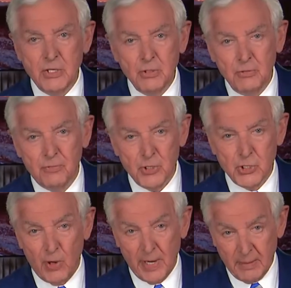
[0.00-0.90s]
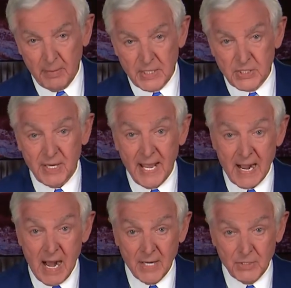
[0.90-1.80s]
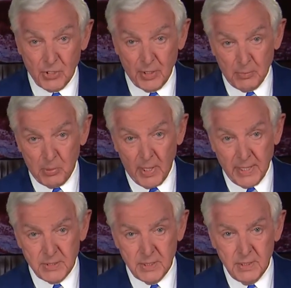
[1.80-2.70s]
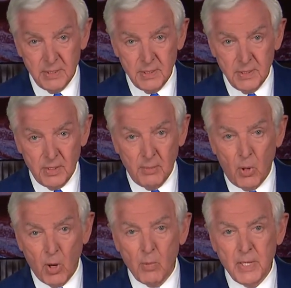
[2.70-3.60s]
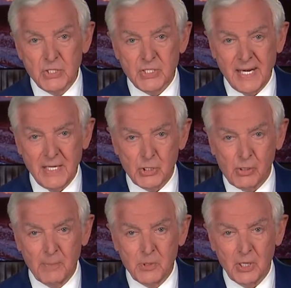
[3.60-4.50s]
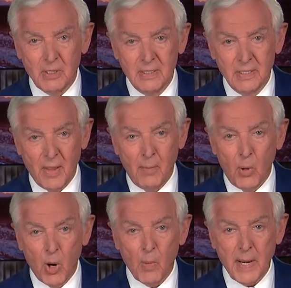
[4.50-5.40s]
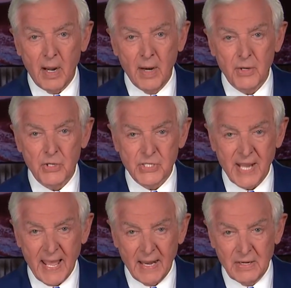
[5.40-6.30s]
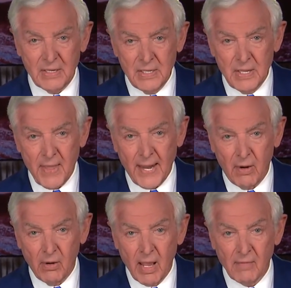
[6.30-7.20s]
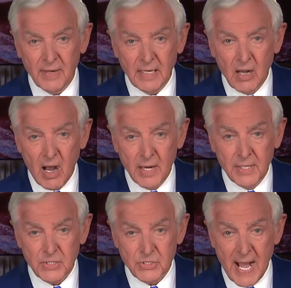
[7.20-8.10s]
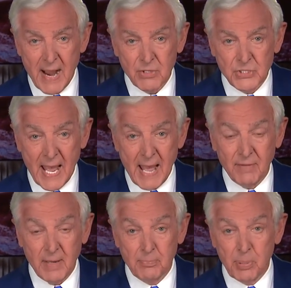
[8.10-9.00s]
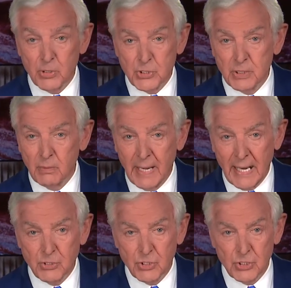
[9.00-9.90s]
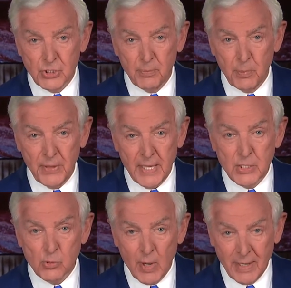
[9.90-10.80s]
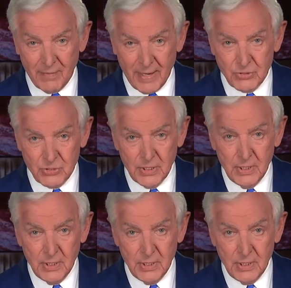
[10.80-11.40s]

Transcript: you for joining me today on Turning Point. The more we study Scripture, the more we understand that our loving God desires to have a personal relationship with each one of us.